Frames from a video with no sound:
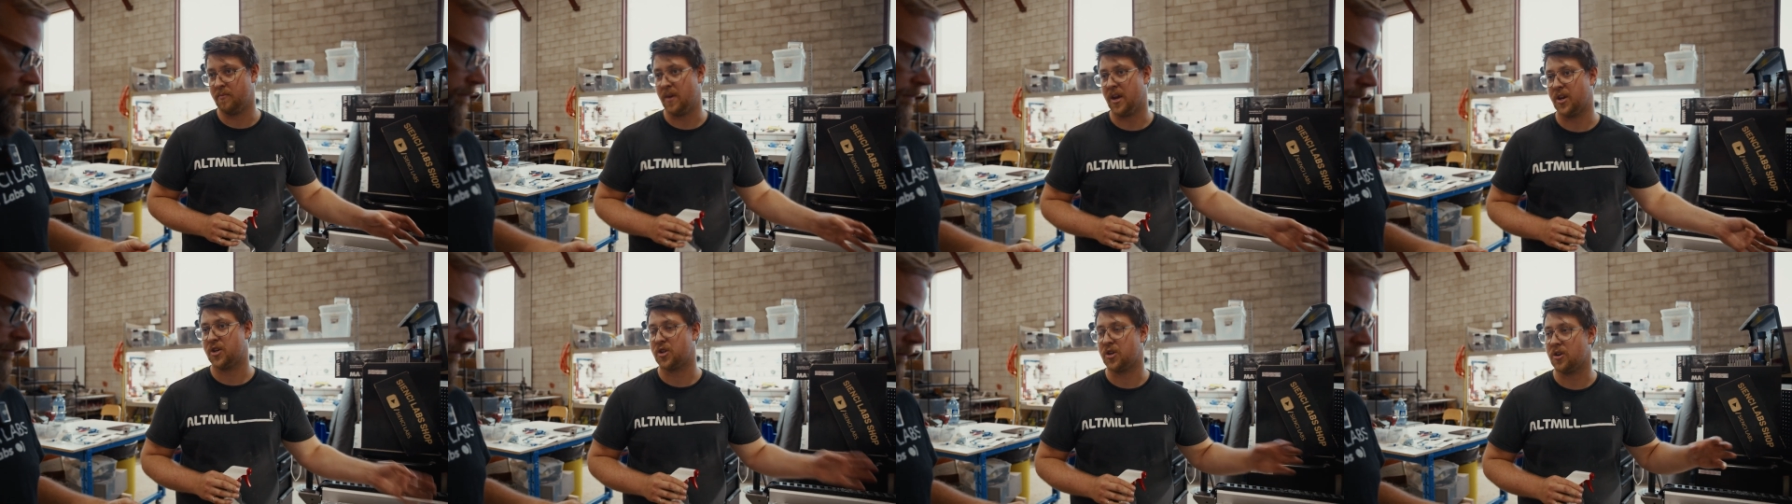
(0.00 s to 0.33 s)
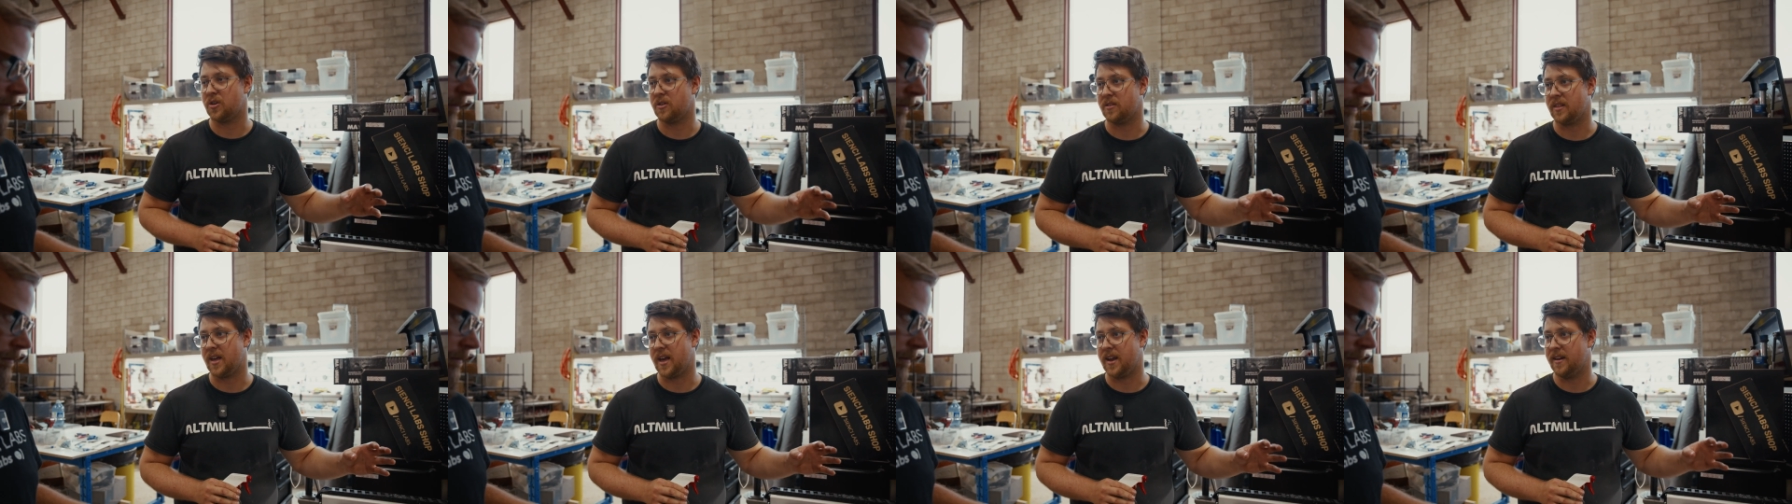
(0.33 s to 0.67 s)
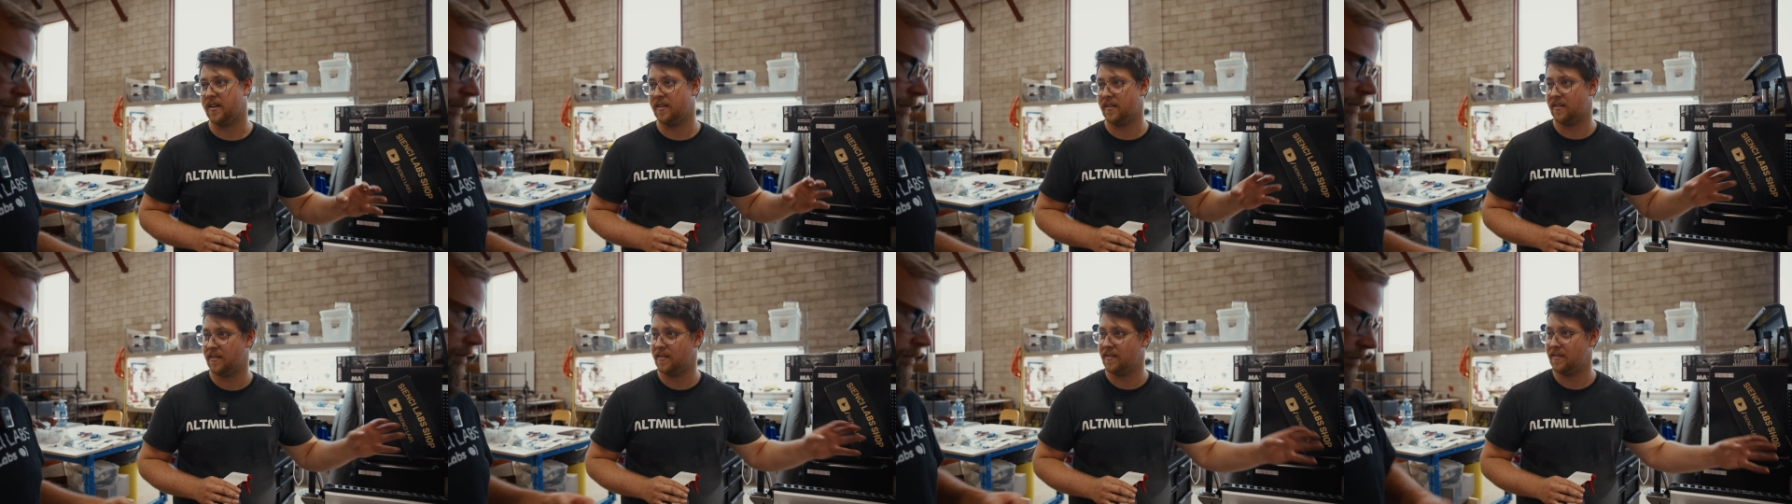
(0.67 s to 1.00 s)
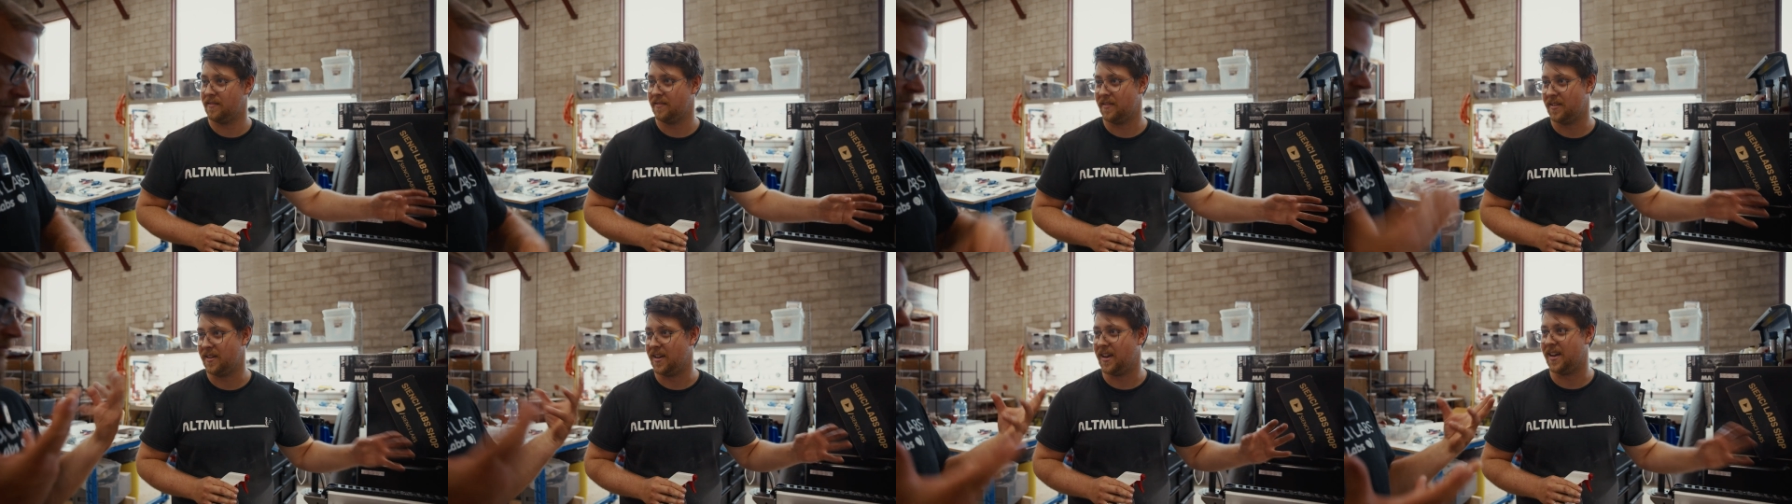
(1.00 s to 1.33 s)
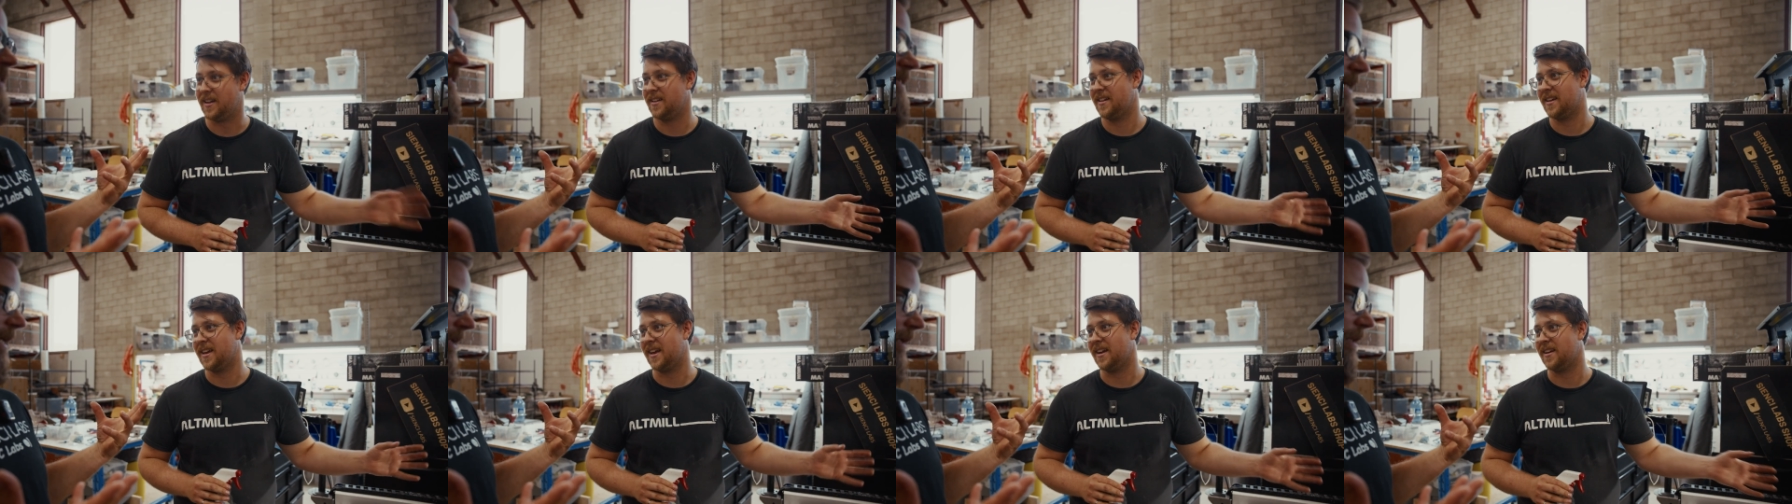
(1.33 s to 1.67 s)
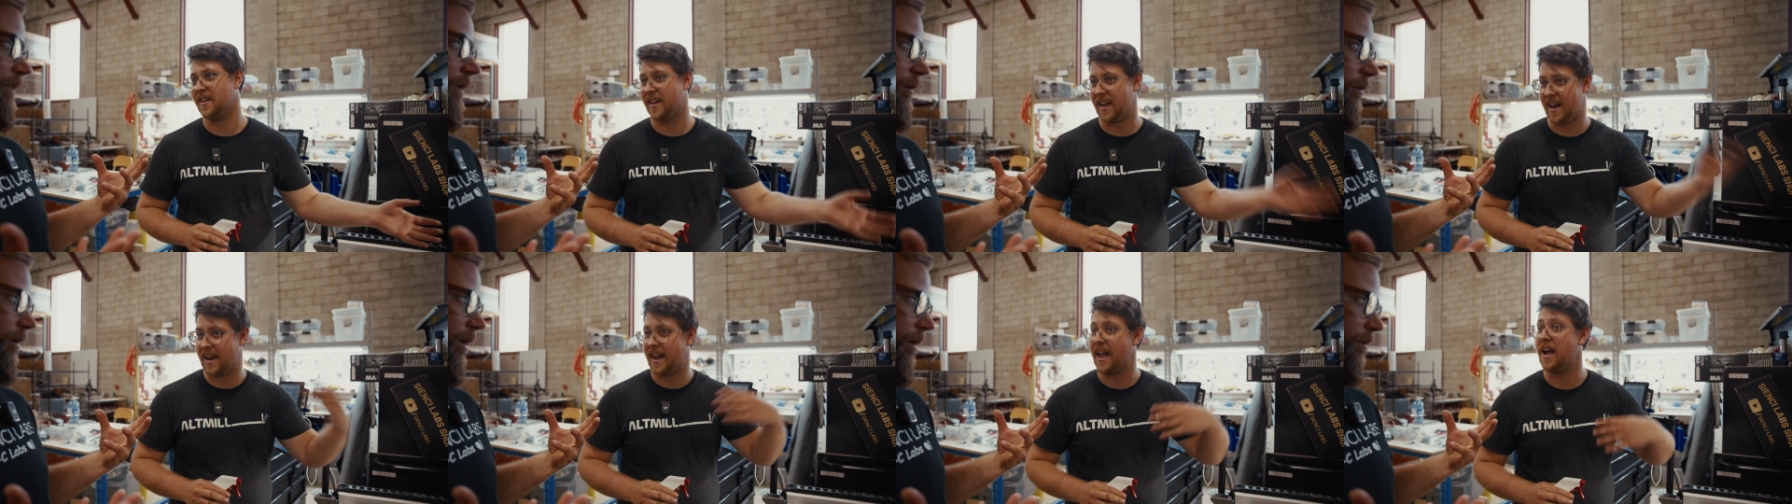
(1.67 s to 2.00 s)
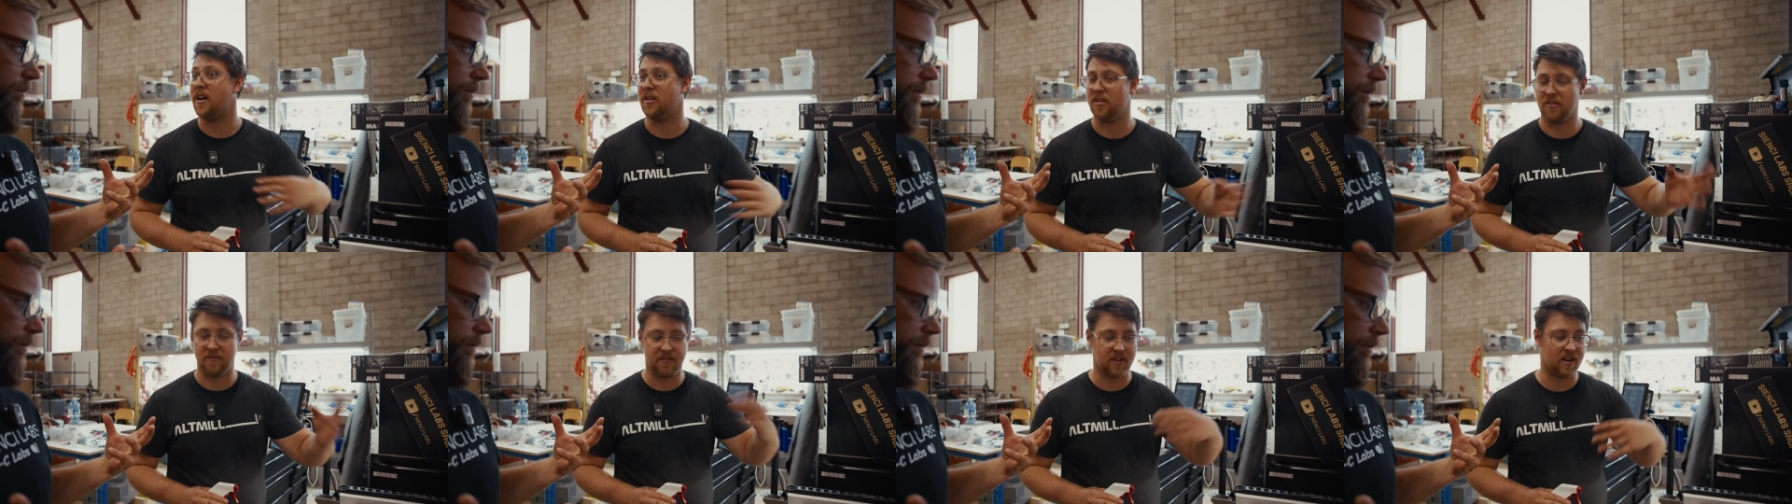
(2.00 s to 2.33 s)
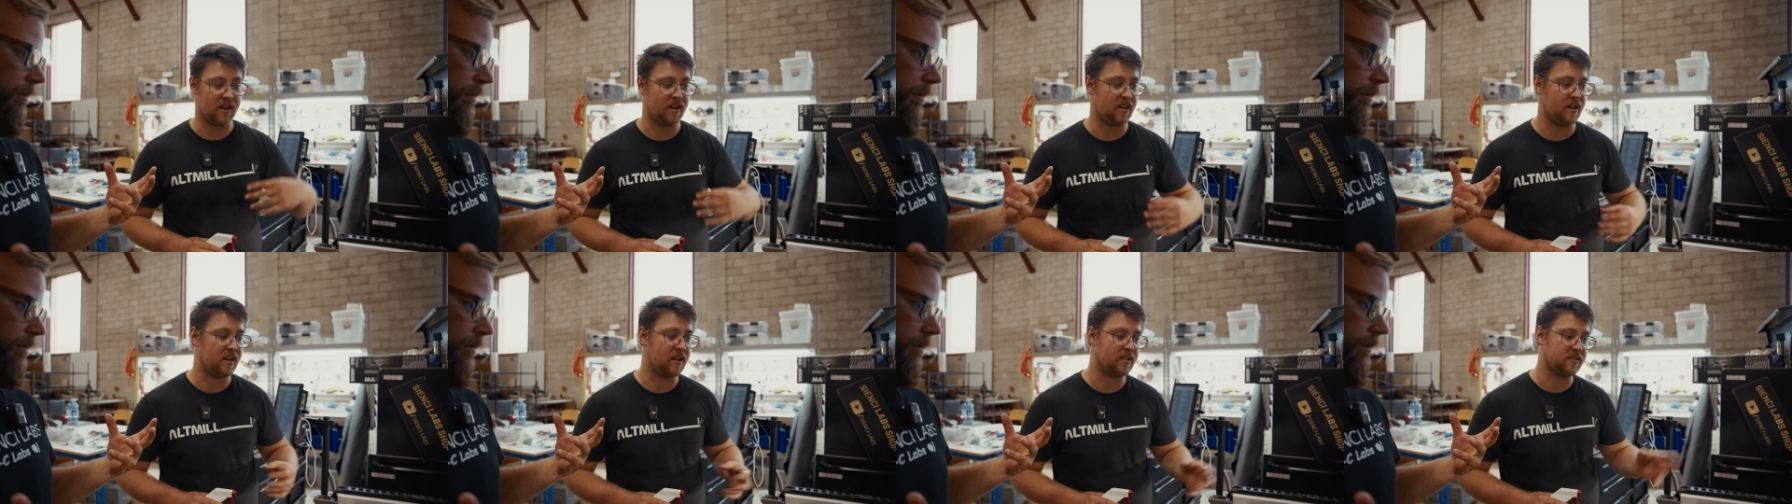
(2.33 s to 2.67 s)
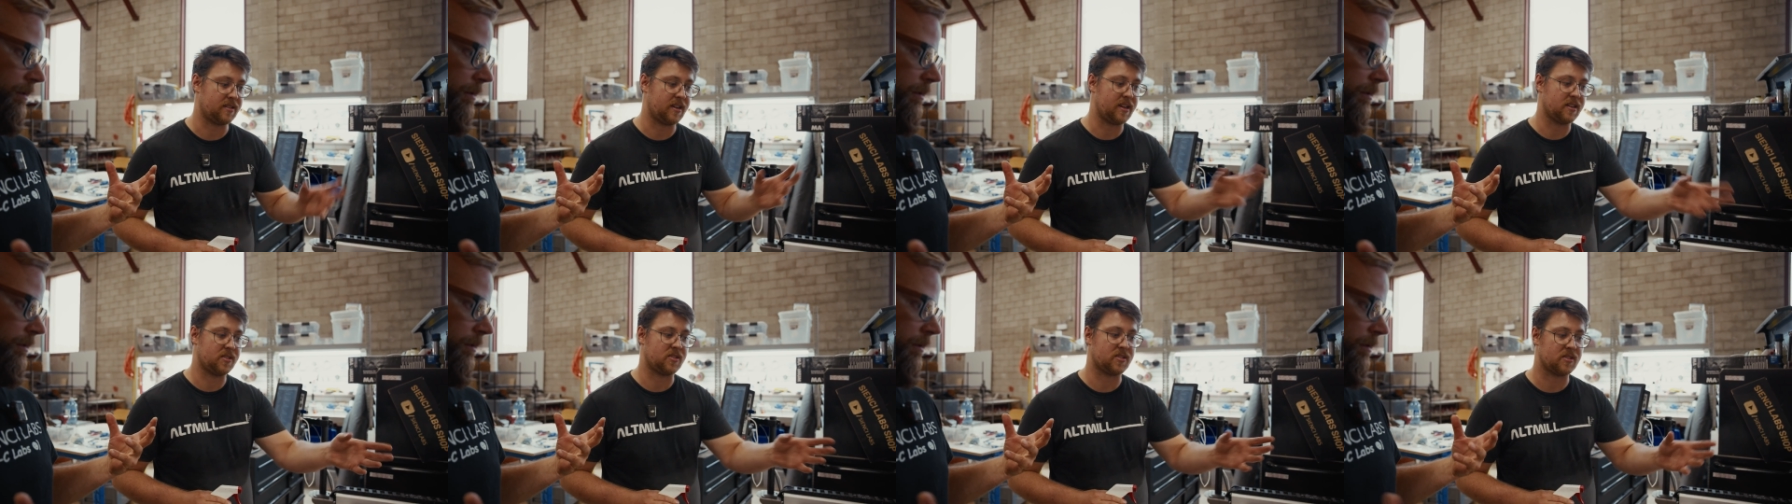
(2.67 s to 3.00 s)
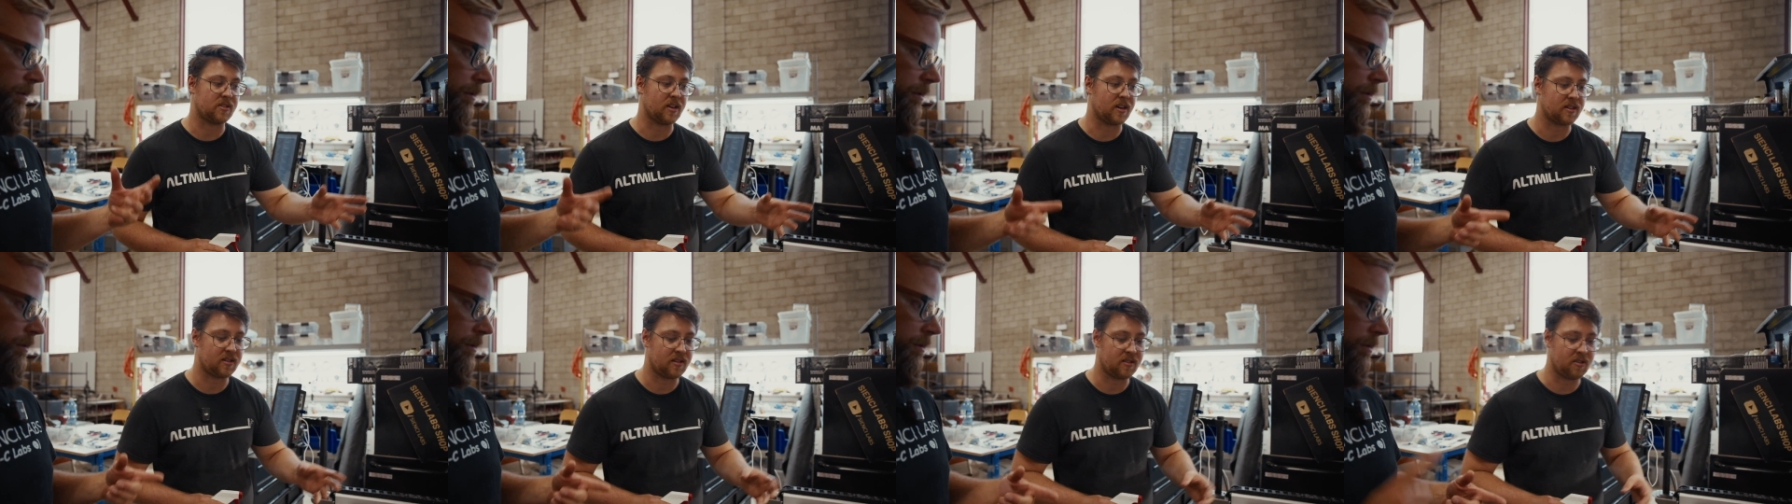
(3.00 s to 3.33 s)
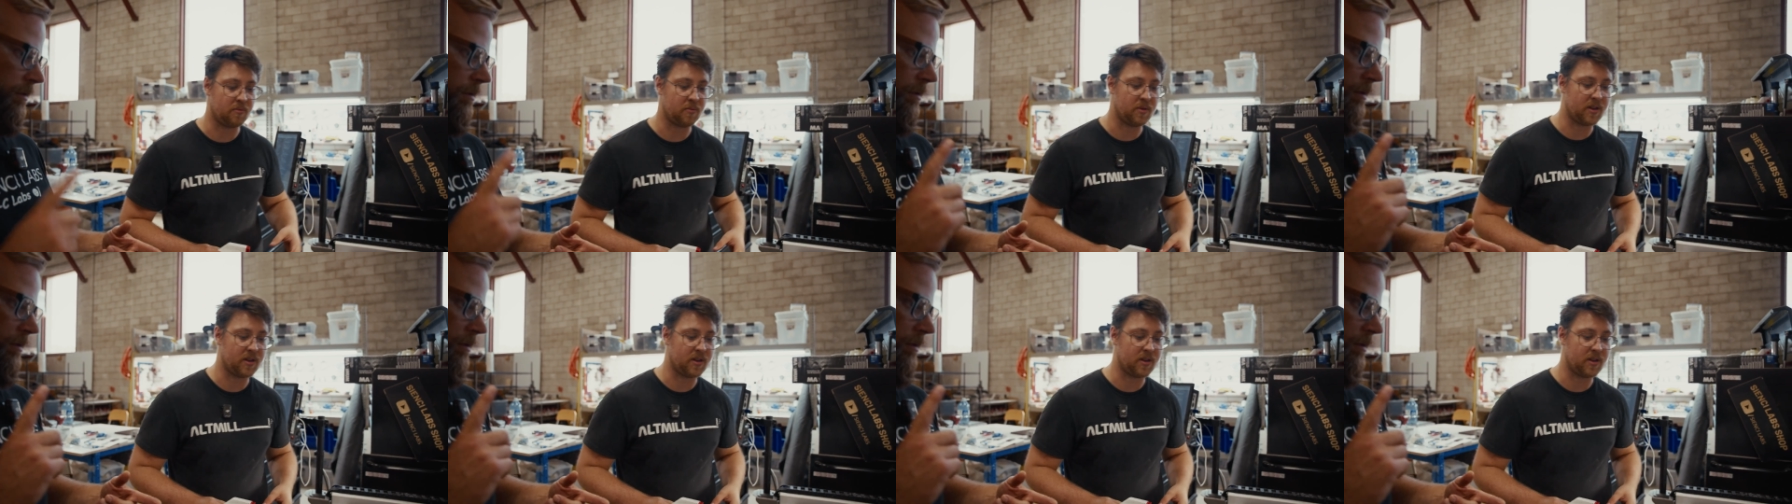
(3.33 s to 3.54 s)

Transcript: make sure that it can get out of it and it doesn't get stuck to the